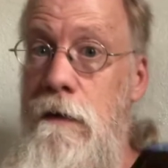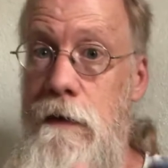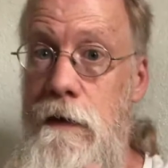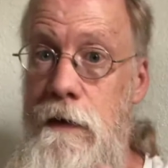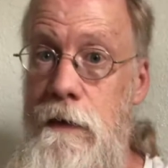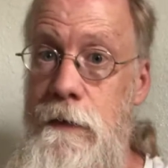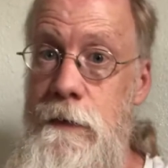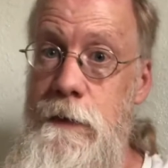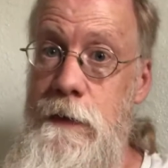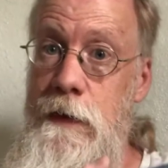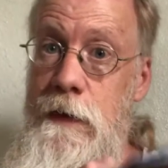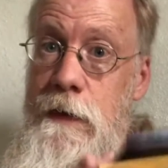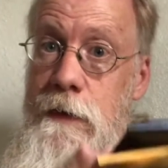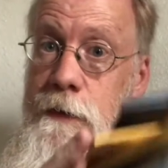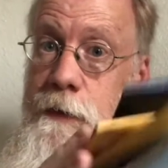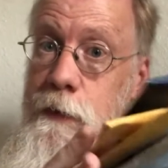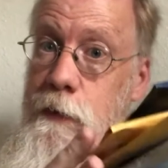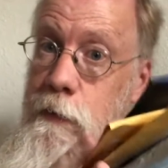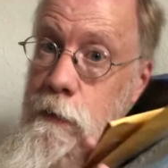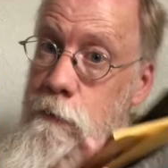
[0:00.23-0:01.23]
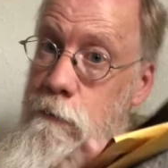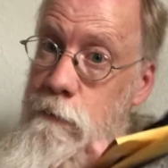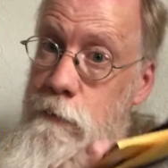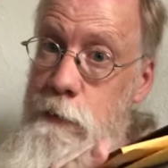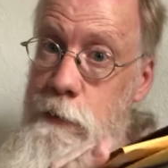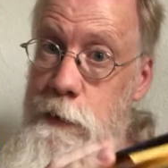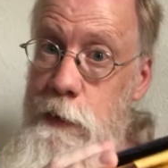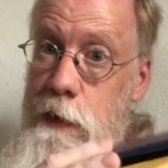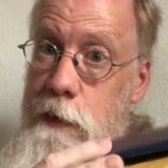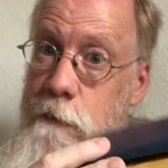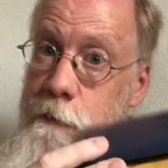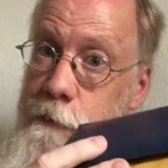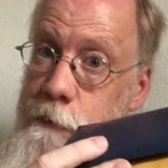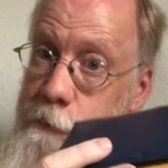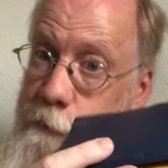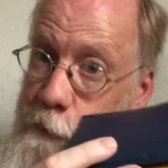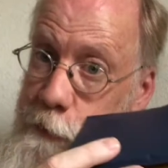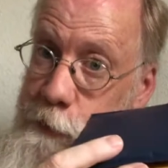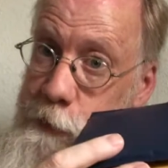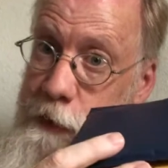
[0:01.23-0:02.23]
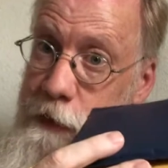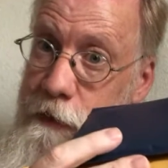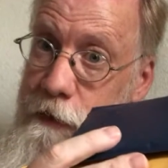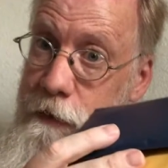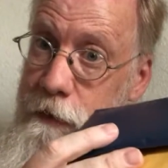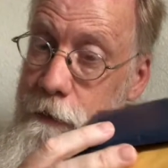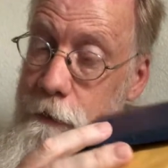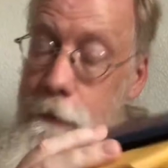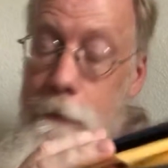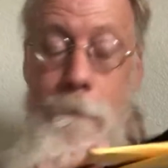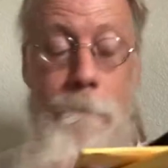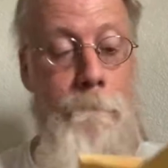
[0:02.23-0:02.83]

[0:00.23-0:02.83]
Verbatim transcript: Now it's on to James Proche.